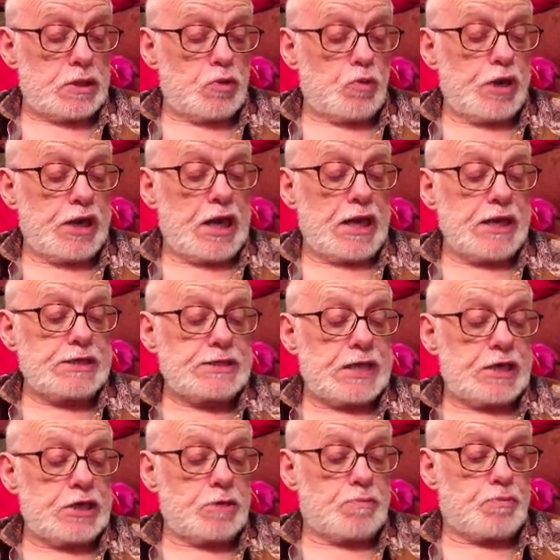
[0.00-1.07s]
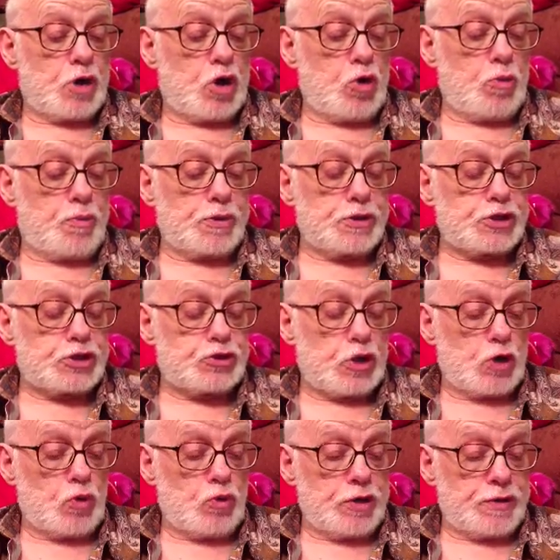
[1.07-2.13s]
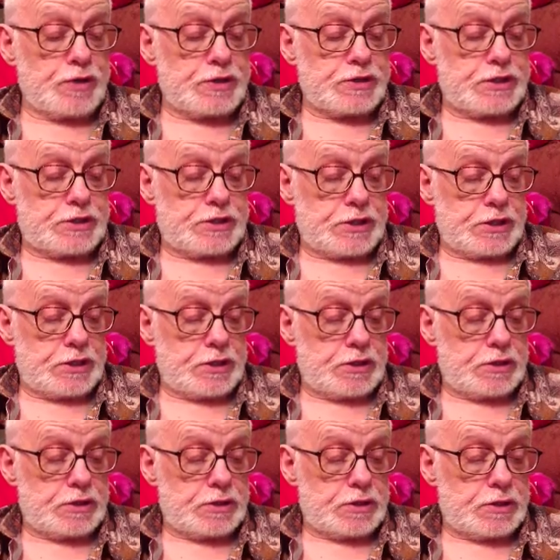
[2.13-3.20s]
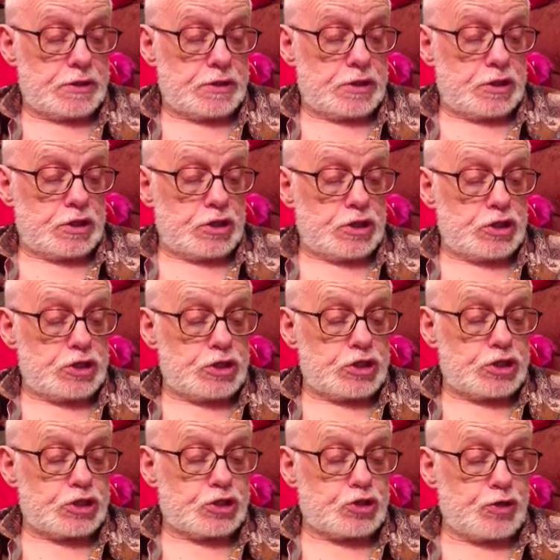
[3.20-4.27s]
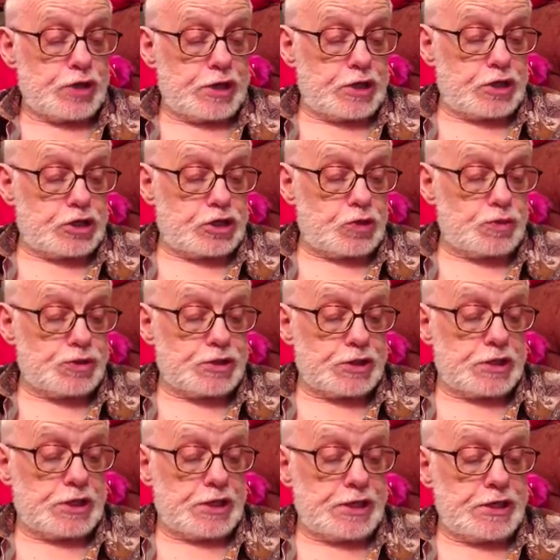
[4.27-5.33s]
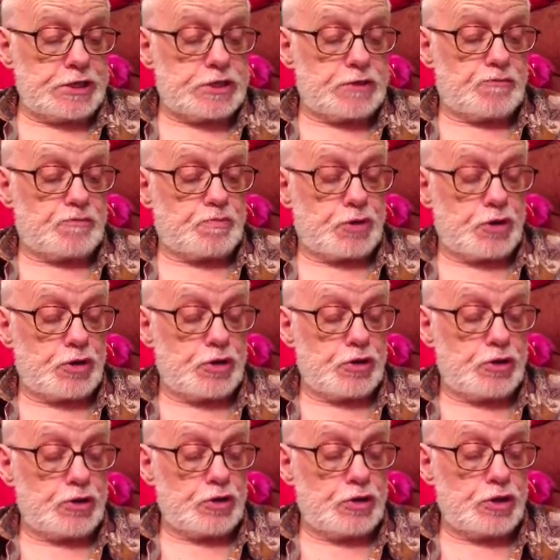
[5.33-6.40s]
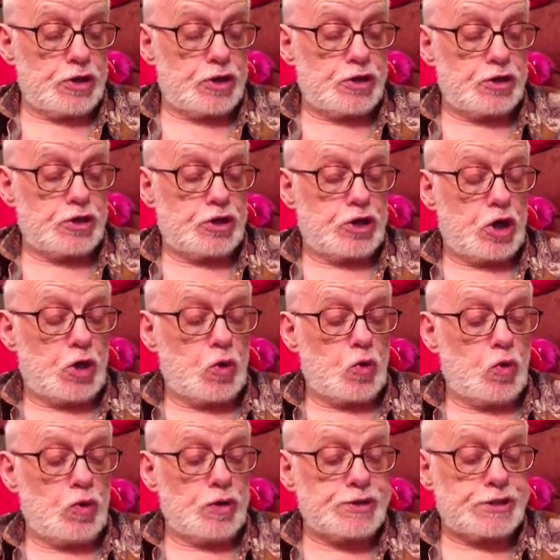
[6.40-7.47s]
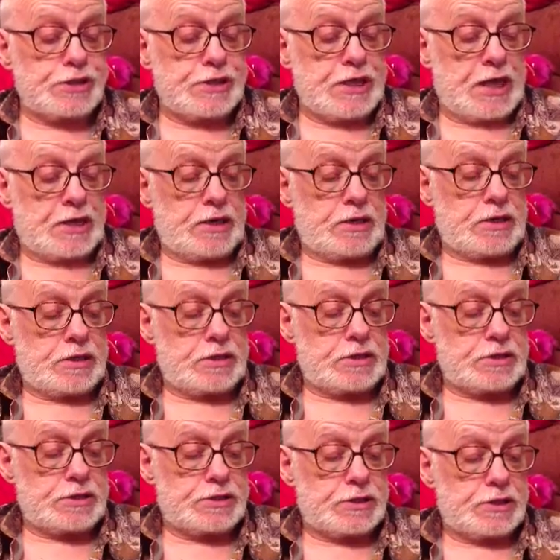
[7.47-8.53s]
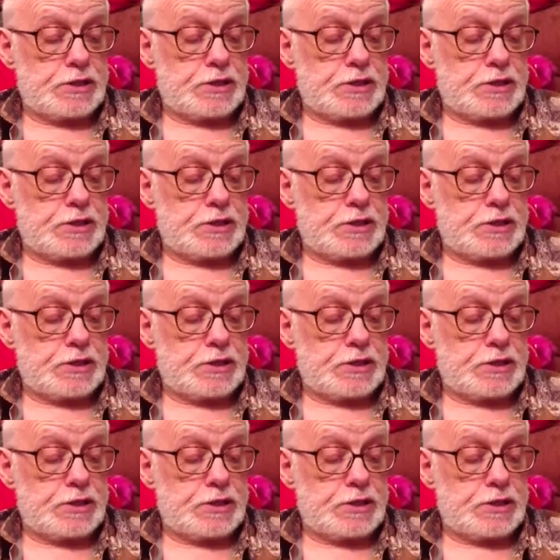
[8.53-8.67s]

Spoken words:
When Alexander Pope strolled in the city, strict was the glint of pearl and gold sedans.